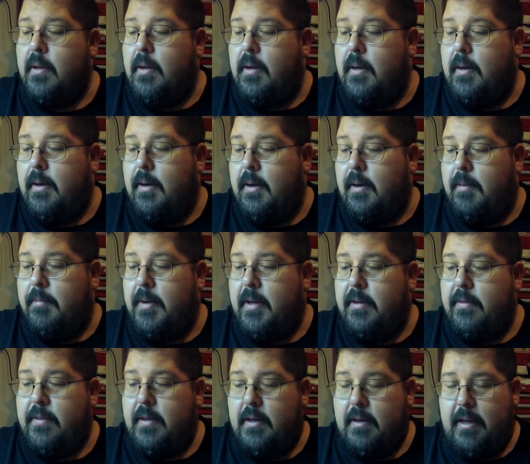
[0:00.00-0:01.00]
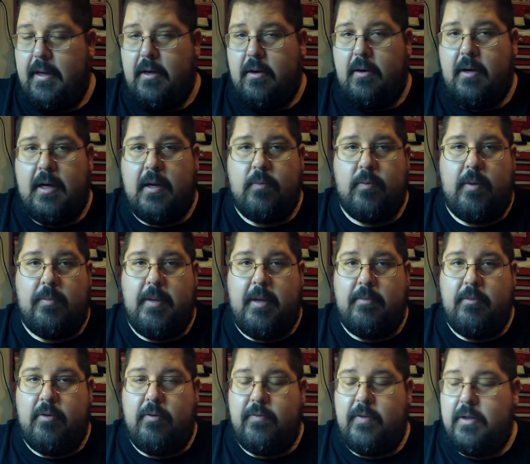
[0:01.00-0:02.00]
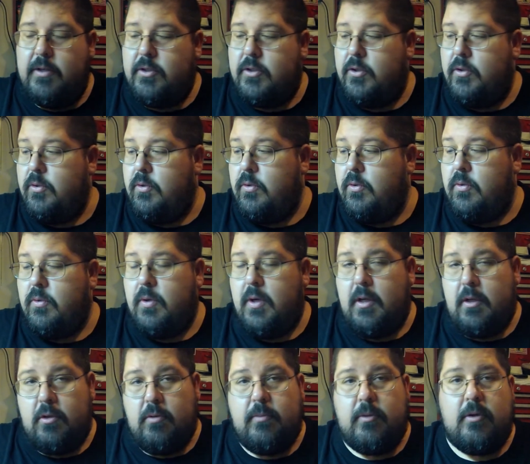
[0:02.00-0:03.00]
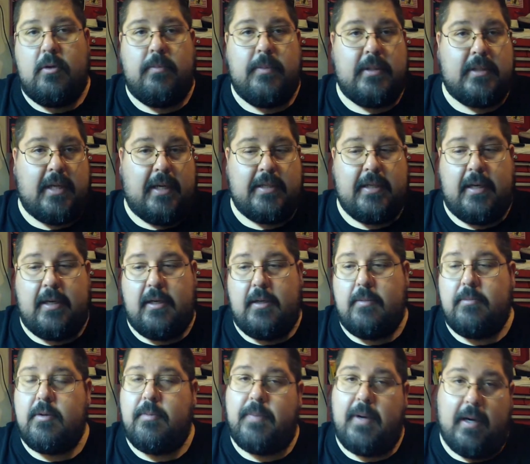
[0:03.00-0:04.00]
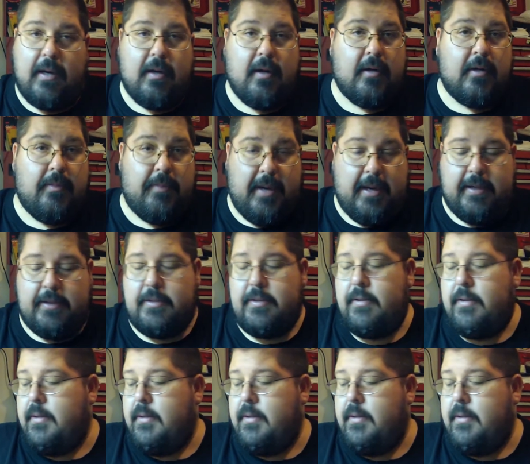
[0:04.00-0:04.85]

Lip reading: and then later on we may move into aluminum and titanium depending on demand.